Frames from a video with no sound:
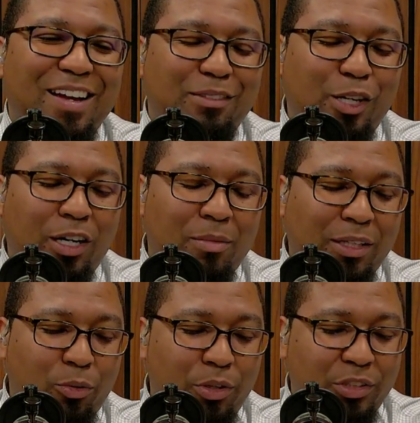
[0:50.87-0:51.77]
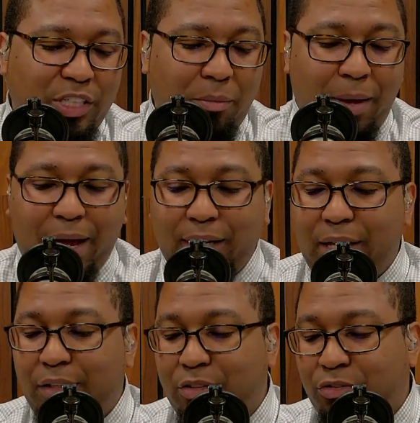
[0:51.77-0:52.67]
Talking about the real J Mac,
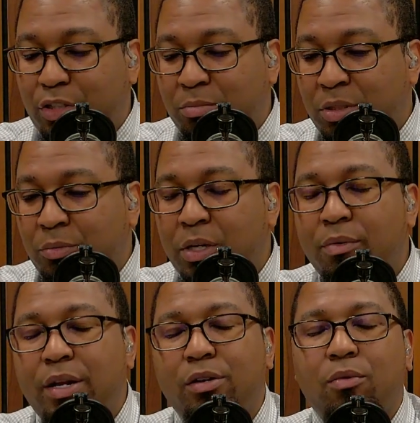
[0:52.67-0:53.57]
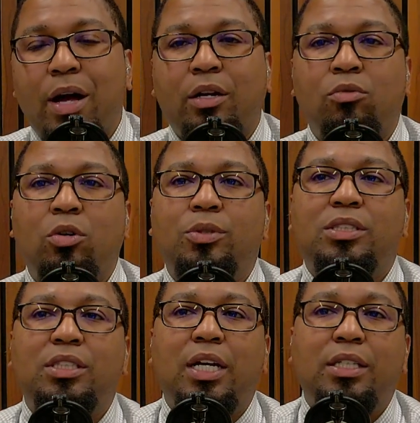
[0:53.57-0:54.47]
ladies and gentlemen, and we are ready to rock and roll with
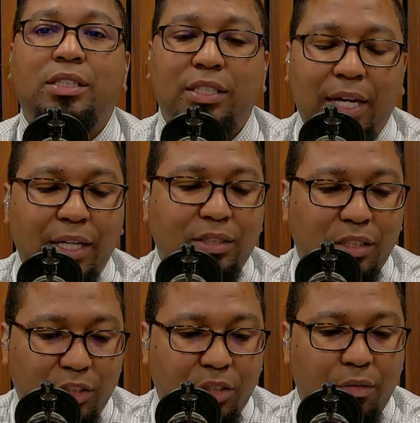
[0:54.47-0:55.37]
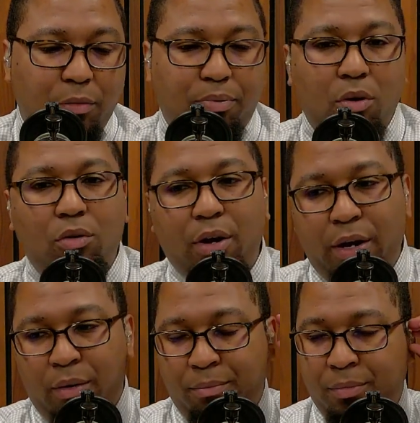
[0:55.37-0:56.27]
today, today's edition of the
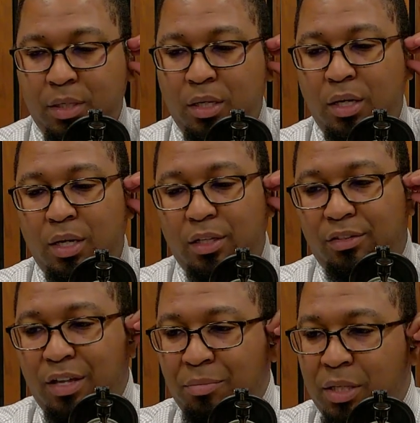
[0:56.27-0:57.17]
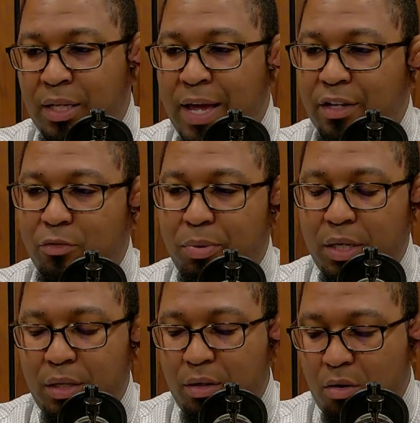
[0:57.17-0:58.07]
program. It's something that has
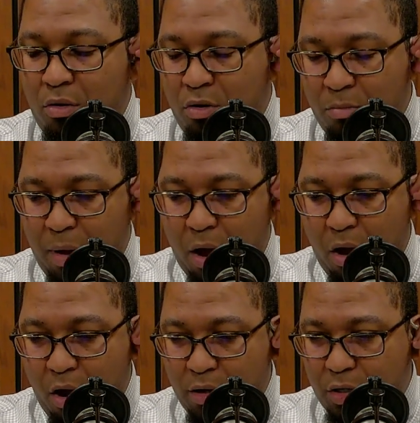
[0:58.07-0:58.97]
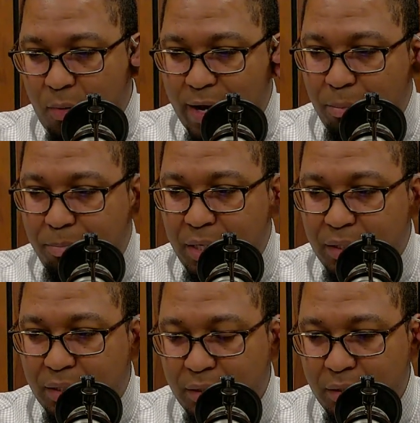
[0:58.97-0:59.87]
been on my heart quite a bit,